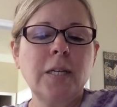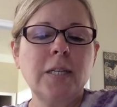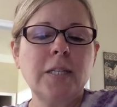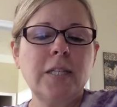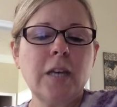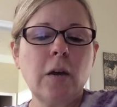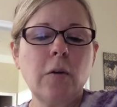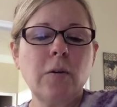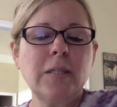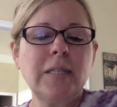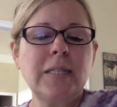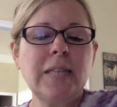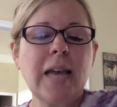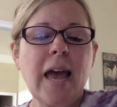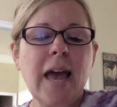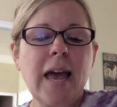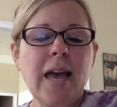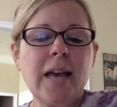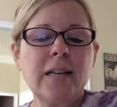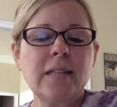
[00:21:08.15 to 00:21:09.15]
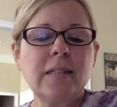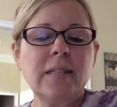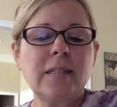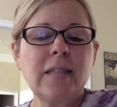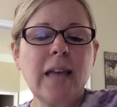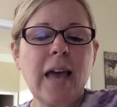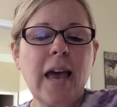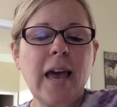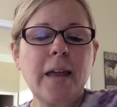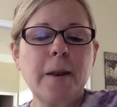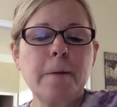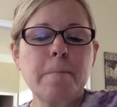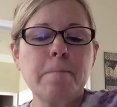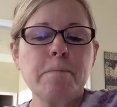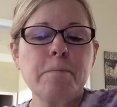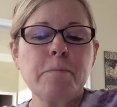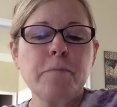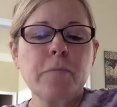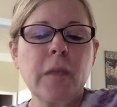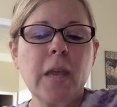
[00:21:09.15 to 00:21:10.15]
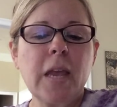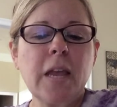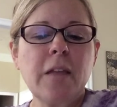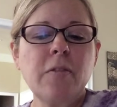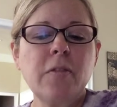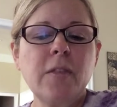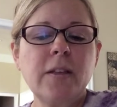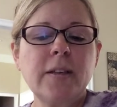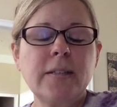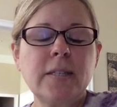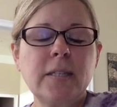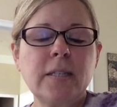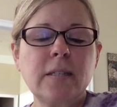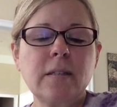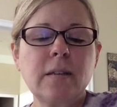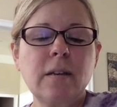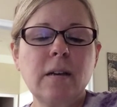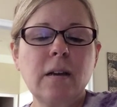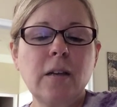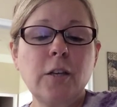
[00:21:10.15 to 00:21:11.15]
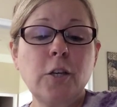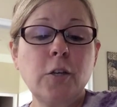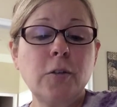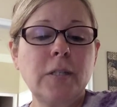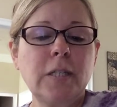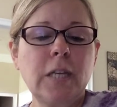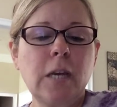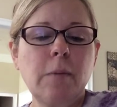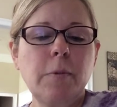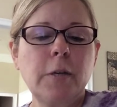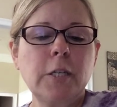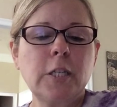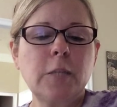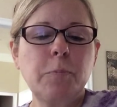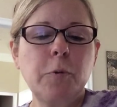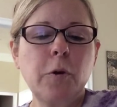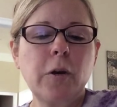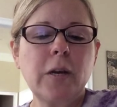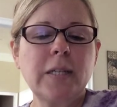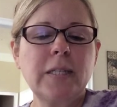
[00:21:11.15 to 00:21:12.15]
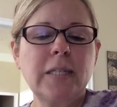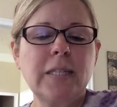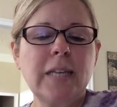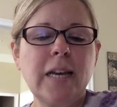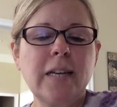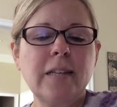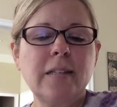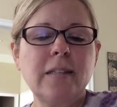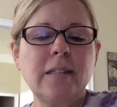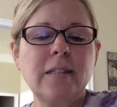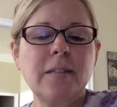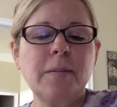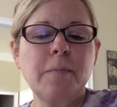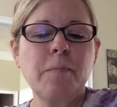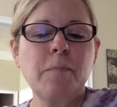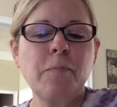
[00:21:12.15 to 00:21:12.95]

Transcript: So it says that in this Eusebius book, it says,